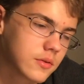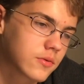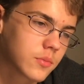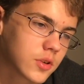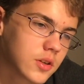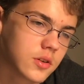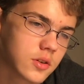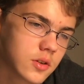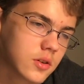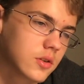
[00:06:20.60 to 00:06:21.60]
from
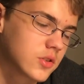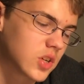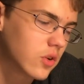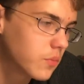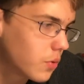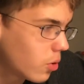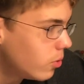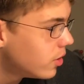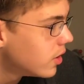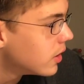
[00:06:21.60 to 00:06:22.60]
the South Pole.